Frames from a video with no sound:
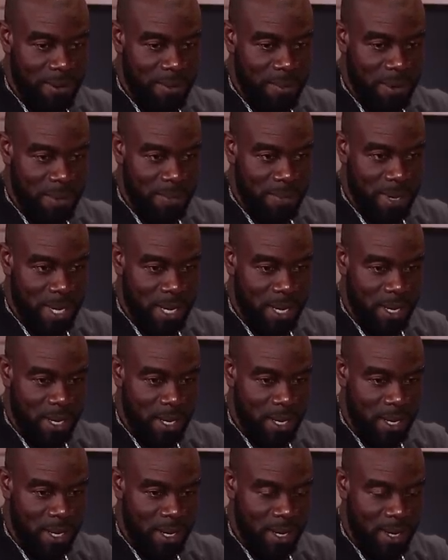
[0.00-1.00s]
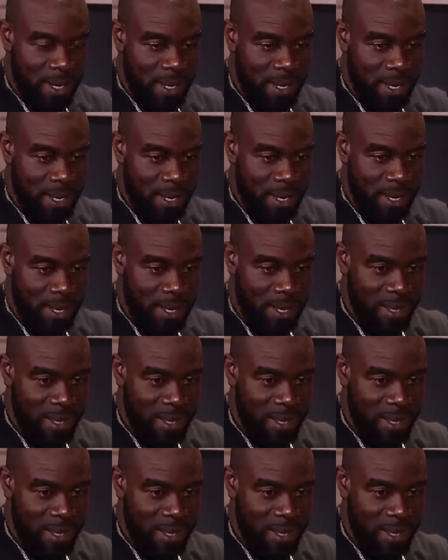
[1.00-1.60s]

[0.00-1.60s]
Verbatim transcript: remember the the